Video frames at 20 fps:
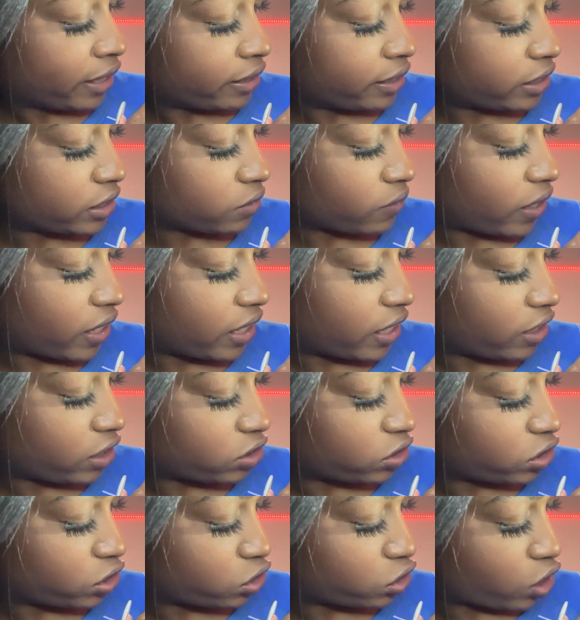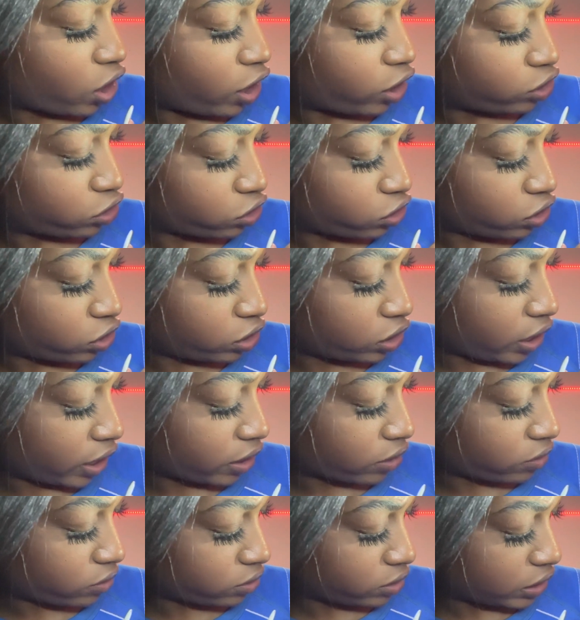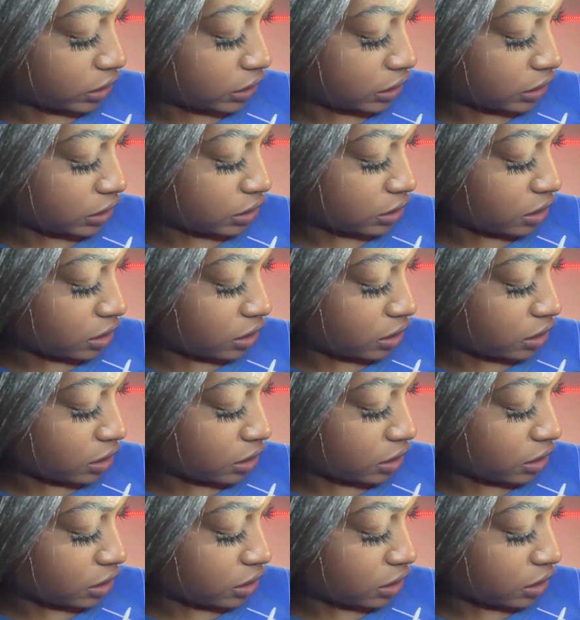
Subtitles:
This right here is the charger. Like this is